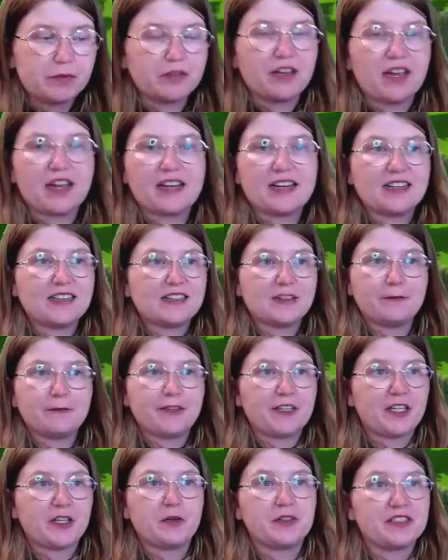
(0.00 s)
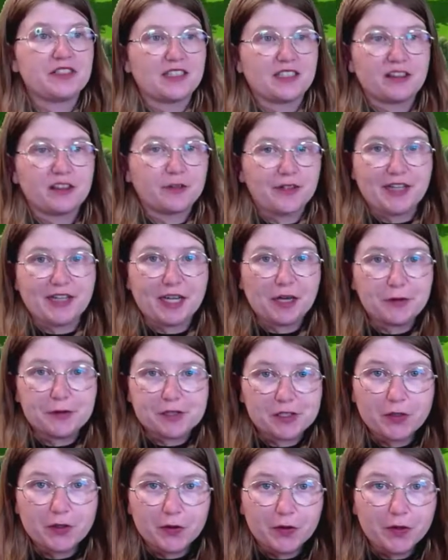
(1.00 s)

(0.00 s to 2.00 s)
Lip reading: and the video is like 3 hours long,